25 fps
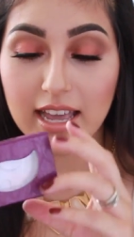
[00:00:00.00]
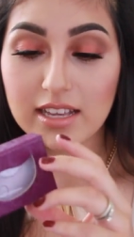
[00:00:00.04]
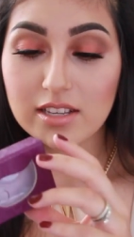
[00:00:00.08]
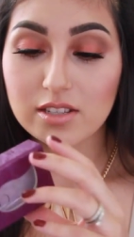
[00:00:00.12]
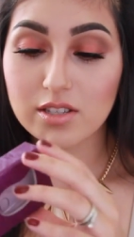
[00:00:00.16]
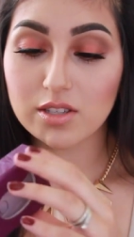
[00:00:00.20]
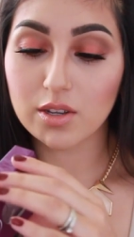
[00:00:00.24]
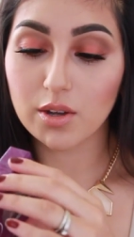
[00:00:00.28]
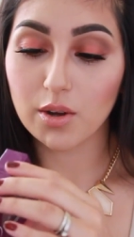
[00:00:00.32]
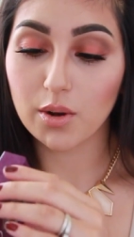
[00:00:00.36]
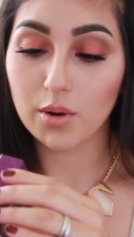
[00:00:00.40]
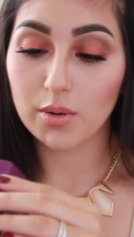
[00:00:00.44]

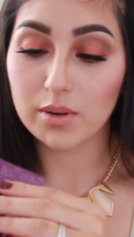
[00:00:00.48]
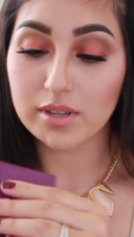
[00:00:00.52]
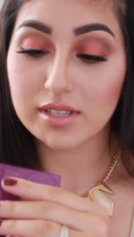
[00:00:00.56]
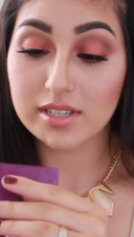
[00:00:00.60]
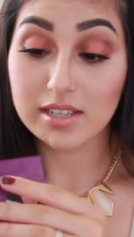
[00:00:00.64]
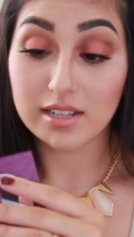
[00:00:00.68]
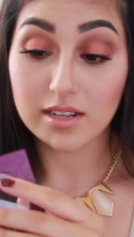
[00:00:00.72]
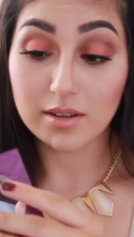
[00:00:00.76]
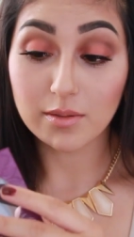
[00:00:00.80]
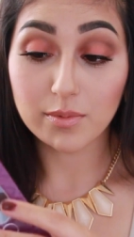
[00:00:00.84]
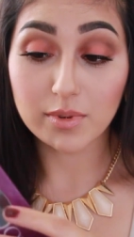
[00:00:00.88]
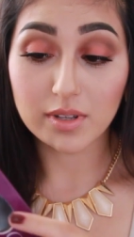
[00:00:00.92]
So it's
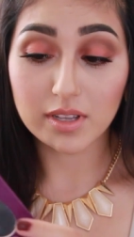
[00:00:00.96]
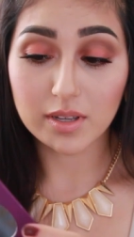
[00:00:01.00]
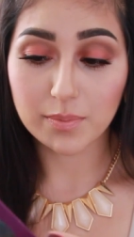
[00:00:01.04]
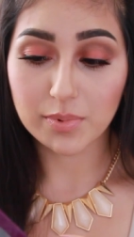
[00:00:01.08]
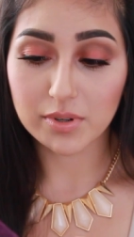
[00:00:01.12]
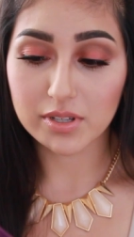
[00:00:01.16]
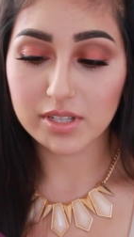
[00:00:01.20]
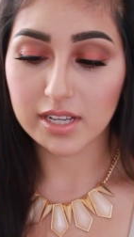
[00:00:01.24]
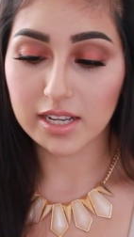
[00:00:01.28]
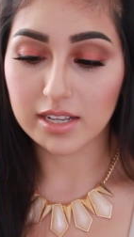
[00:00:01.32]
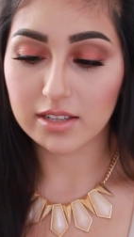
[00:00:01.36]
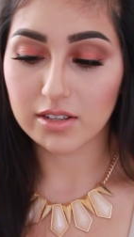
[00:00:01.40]
going to really
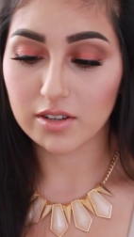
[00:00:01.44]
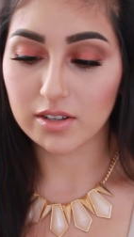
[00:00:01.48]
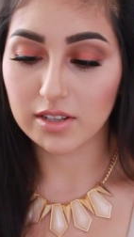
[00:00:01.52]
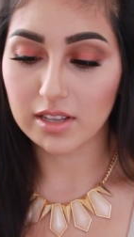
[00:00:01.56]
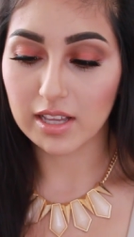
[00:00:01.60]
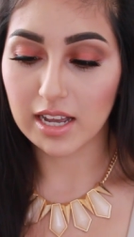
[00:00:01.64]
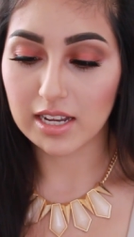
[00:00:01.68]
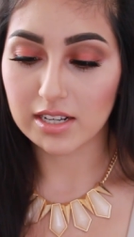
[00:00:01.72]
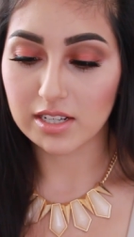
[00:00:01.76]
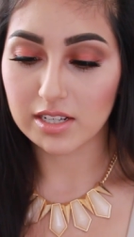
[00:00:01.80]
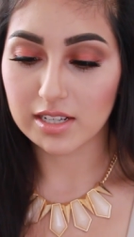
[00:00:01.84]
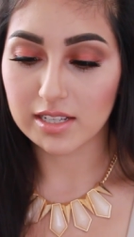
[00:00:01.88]
protect your
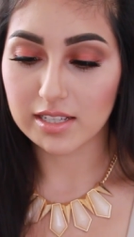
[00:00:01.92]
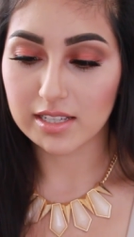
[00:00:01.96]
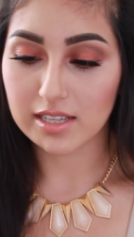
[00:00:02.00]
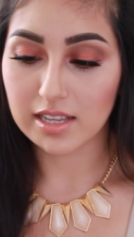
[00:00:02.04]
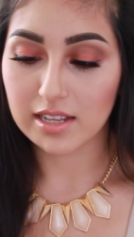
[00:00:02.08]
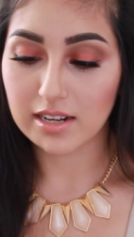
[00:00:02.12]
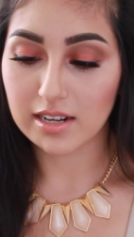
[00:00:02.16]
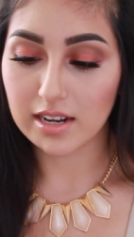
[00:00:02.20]
lashes.